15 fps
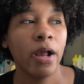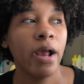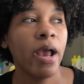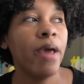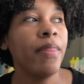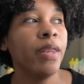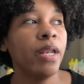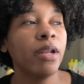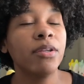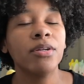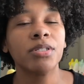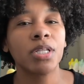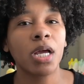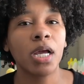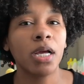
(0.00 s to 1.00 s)
And then you know,
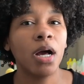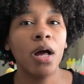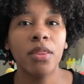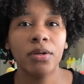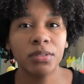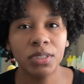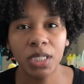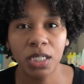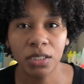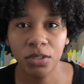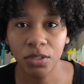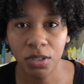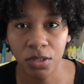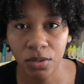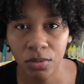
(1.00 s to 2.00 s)
there's like other
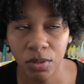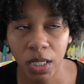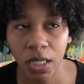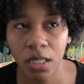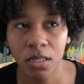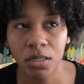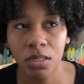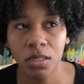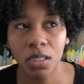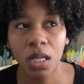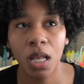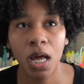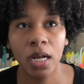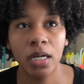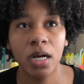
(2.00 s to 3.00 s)
things too. Like there's just a
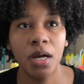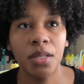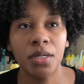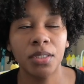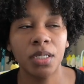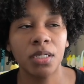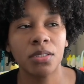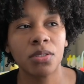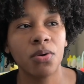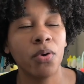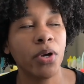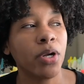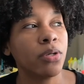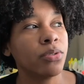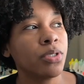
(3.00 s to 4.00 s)
lot of other things
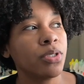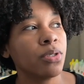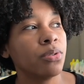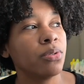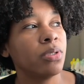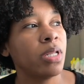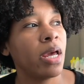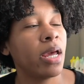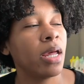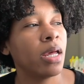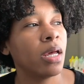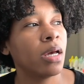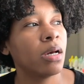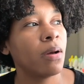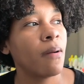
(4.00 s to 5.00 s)
going on too that